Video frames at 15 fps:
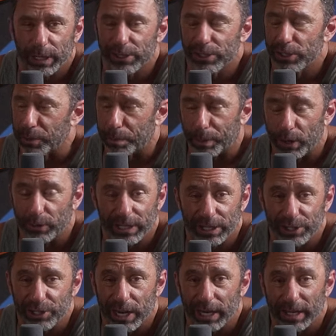It's just a protein
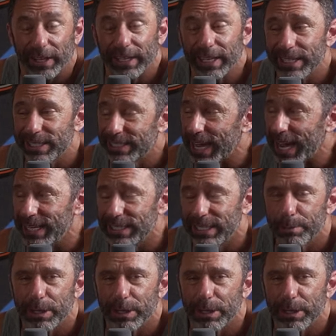shake. Like it's tasty,